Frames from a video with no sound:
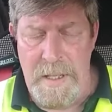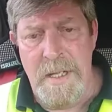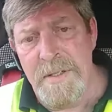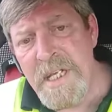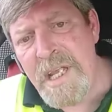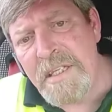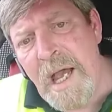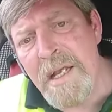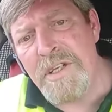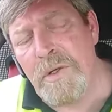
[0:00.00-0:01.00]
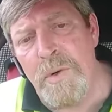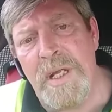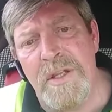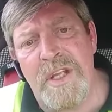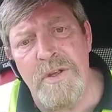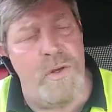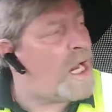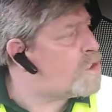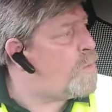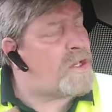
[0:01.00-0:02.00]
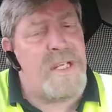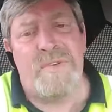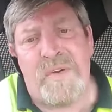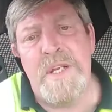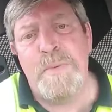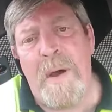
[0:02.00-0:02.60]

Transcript: These attacks are going to continue, and that's where these fringe